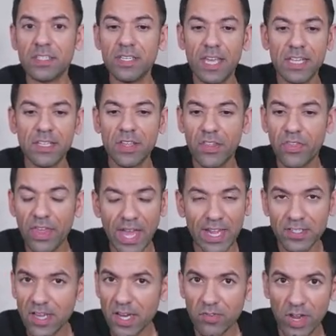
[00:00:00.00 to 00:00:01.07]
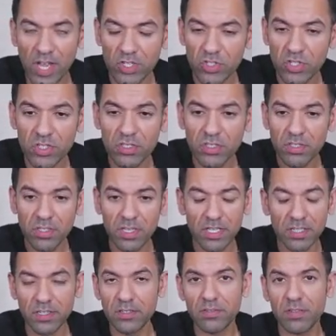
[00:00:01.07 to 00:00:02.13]
in that direction
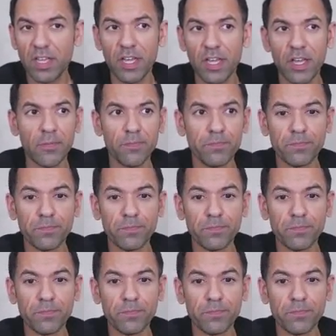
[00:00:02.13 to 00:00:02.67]
in a